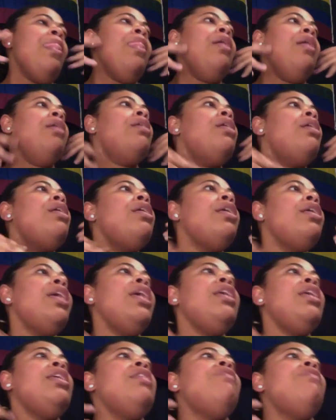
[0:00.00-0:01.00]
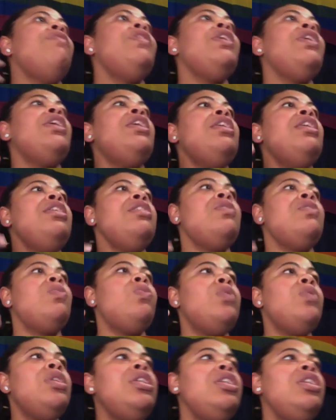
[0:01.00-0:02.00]
Oh, if it is
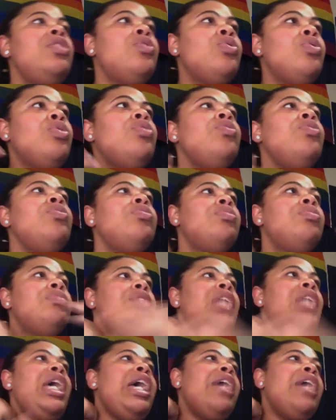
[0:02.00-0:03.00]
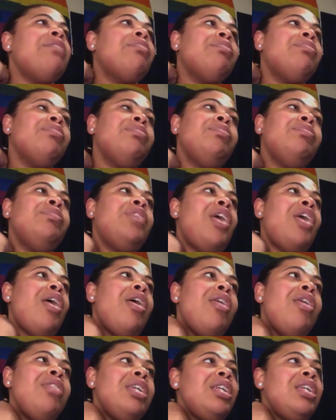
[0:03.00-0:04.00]
really true that
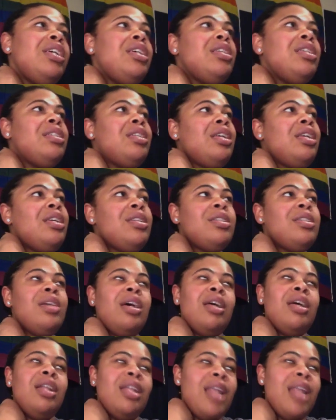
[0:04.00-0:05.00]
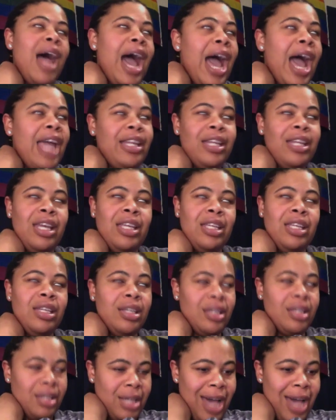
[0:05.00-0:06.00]
all of this is a lie that he
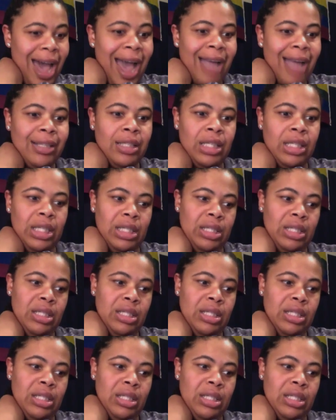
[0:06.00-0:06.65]
concocted,